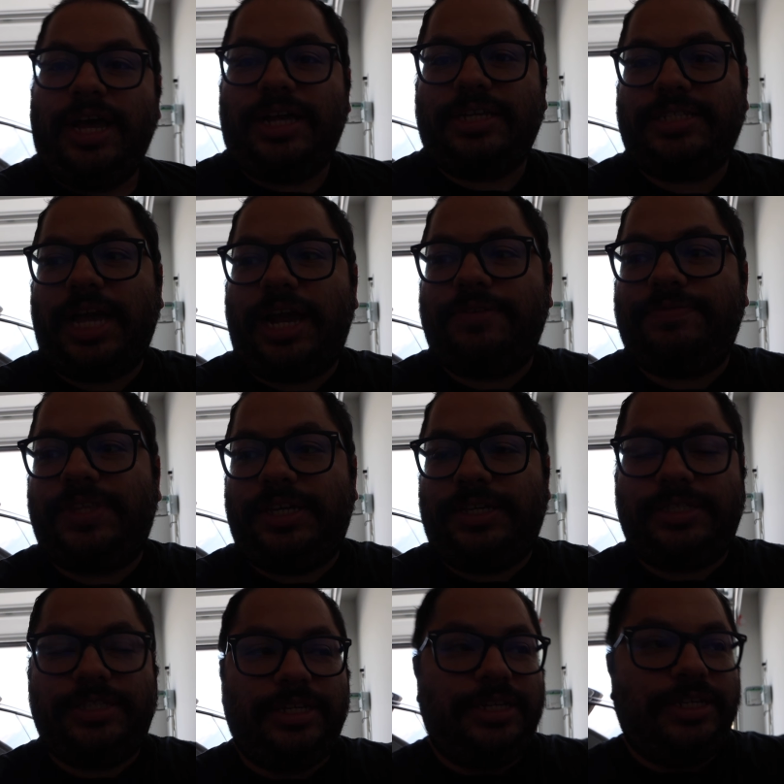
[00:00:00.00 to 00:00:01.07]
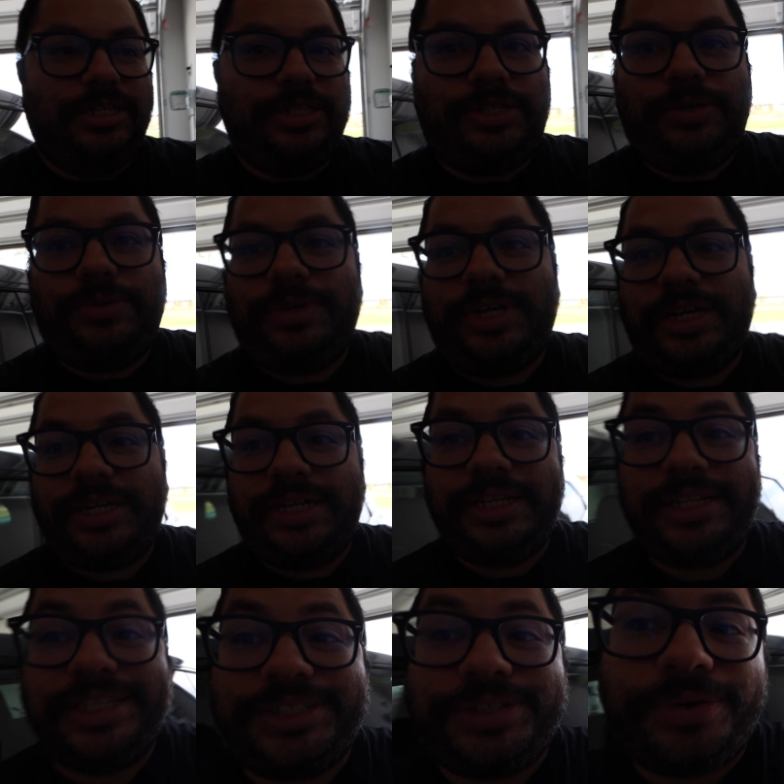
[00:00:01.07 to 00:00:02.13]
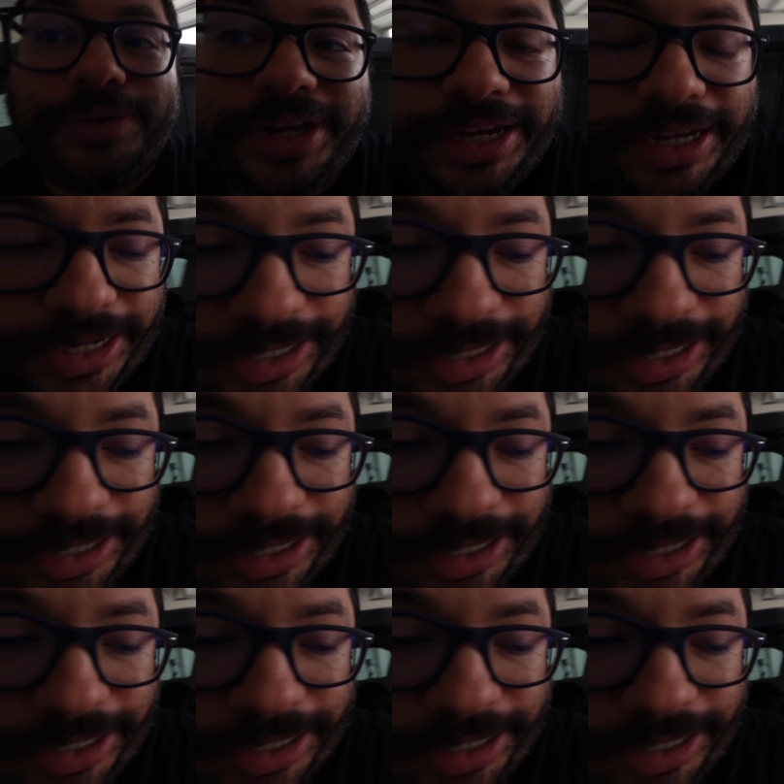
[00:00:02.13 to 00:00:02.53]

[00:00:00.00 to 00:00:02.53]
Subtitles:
side of things. So let's go ahead